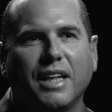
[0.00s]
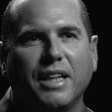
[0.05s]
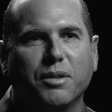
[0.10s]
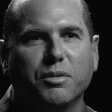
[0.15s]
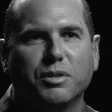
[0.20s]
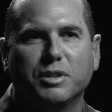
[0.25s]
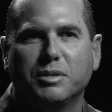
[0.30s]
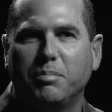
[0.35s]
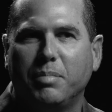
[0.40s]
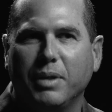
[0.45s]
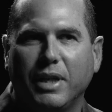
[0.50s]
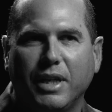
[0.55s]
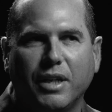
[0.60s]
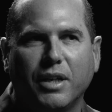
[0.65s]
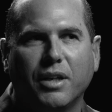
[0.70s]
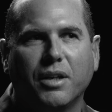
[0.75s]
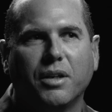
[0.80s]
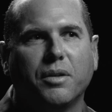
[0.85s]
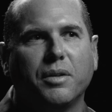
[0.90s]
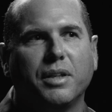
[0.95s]
and there was
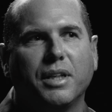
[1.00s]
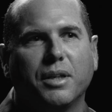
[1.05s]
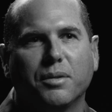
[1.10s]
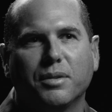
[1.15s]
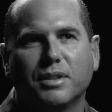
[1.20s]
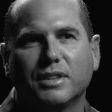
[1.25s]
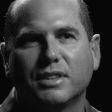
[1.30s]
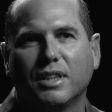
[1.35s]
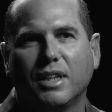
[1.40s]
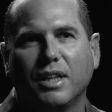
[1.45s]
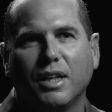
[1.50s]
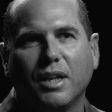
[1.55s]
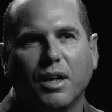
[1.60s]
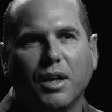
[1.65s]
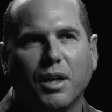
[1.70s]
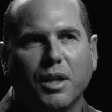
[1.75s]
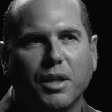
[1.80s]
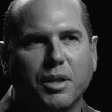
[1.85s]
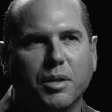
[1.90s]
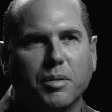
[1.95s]
beer, and there was
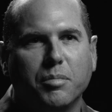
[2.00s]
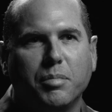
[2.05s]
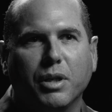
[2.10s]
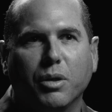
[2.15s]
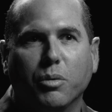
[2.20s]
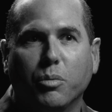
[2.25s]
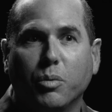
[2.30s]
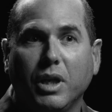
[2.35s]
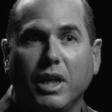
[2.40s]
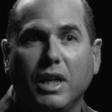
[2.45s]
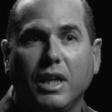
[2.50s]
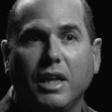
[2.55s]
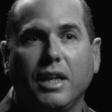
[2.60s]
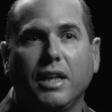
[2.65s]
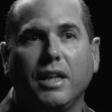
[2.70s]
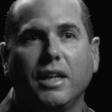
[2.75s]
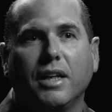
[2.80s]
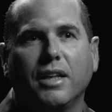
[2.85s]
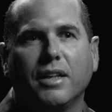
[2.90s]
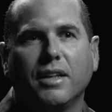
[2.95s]
a little bit of
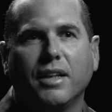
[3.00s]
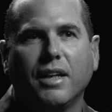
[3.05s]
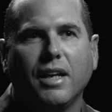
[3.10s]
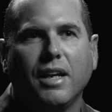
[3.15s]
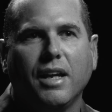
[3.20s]
weed, and